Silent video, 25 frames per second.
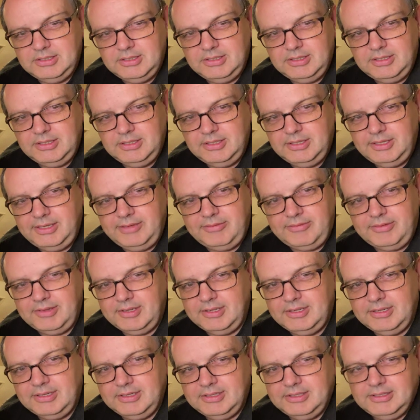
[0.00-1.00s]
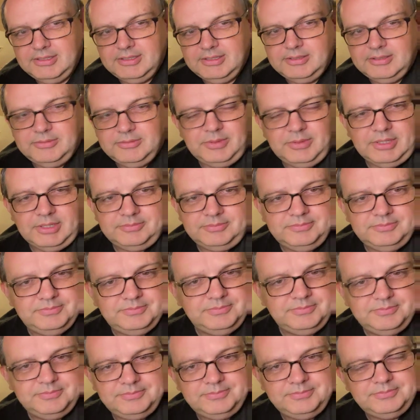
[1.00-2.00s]
if, well,
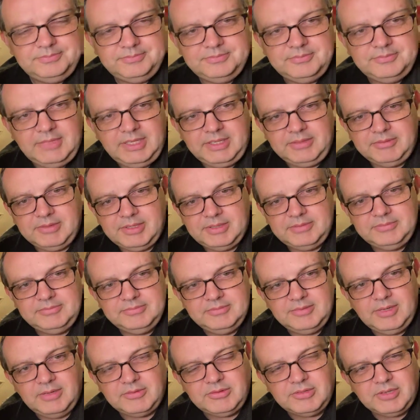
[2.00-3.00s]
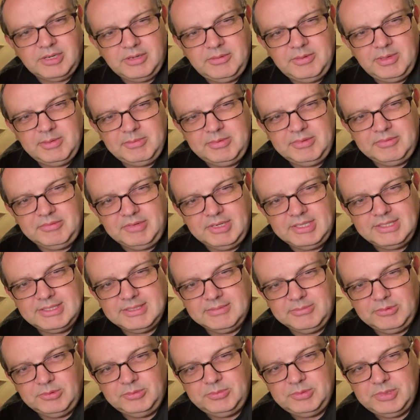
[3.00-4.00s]
anyway, I'm trying to be a bit
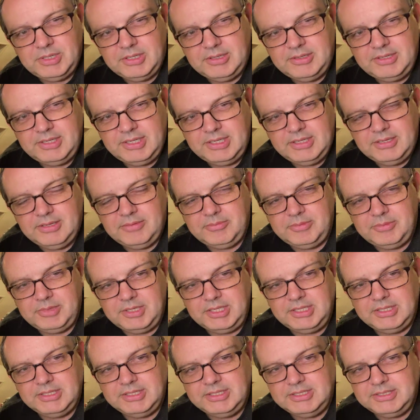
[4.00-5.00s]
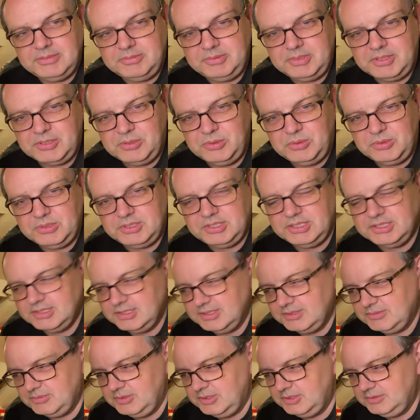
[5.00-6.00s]
reasonable, but I've been needing to be cautious
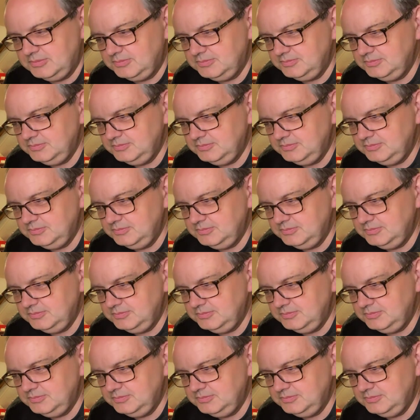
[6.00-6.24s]
as well